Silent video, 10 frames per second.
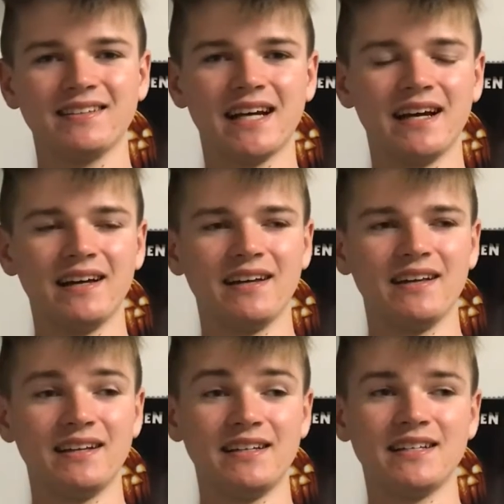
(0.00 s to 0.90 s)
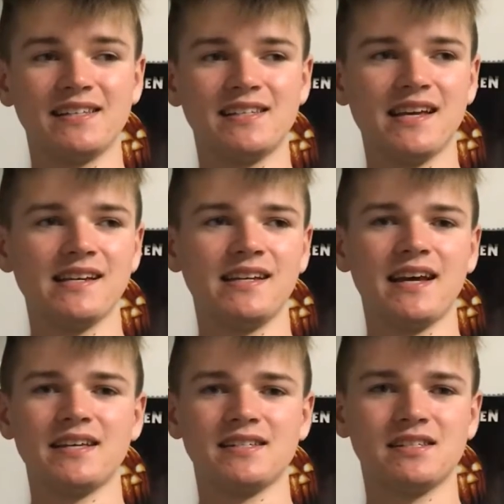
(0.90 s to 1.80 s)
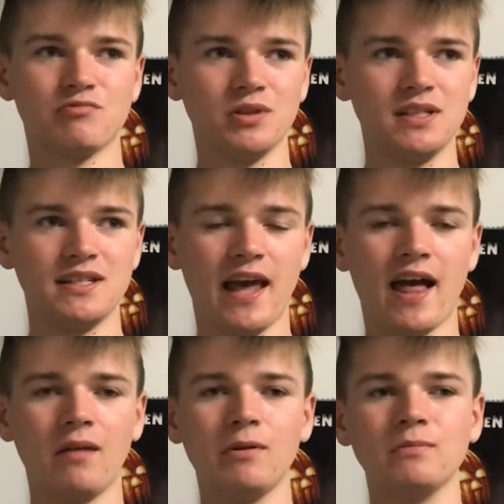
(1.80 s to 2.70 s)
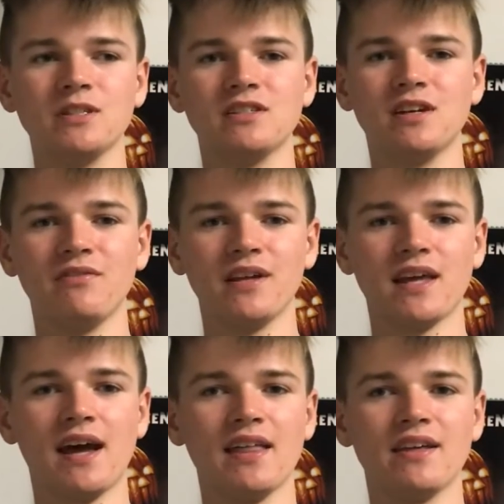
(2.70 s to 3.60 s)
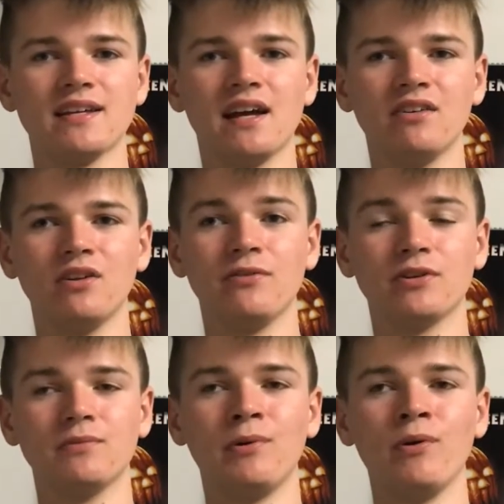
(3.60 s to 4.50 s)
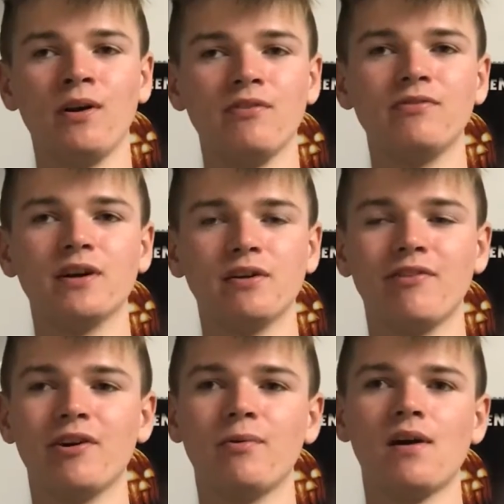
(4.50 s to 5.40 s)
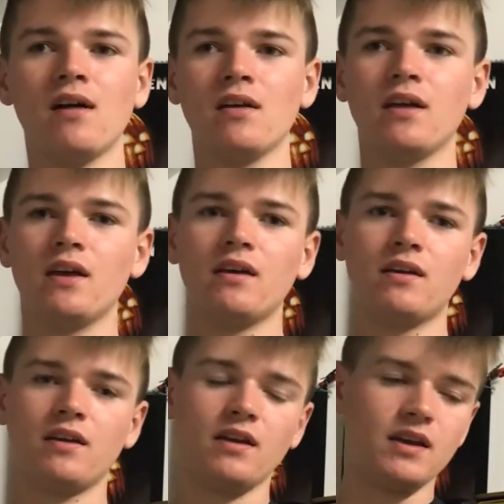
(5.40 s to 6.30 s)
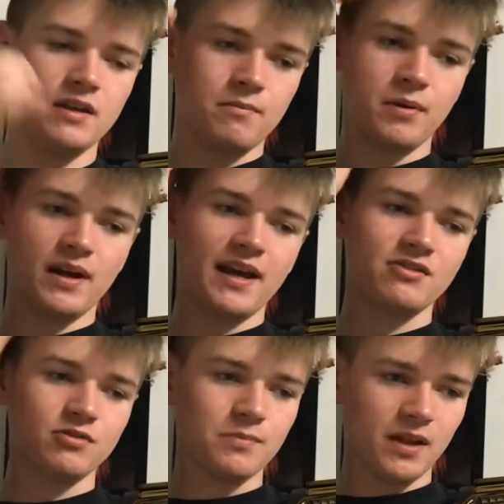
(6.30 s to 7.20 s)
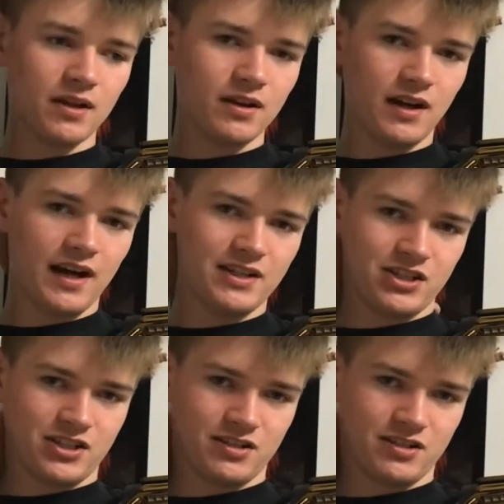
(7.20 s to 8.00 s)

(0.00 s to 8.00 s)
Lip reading: And he can sing, and he has released albums and stuff like that. I think Donald Glover could pull it off very, very well. But Ezra Miller, I